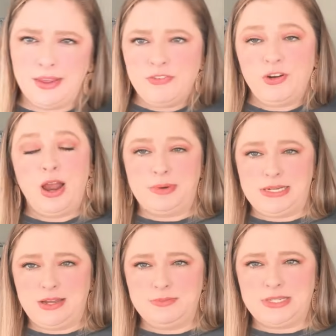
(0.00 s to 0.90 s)
for how many
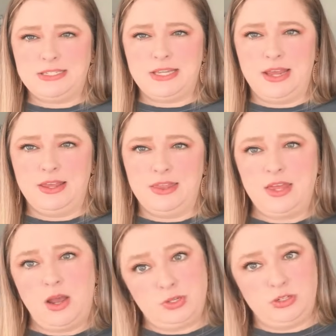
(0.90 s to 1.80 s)
times I say
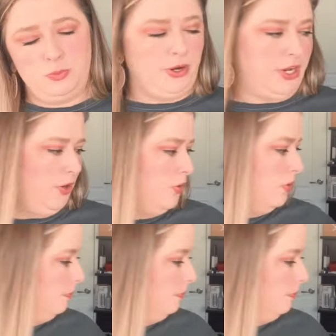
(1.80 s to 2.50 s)
that was super cute?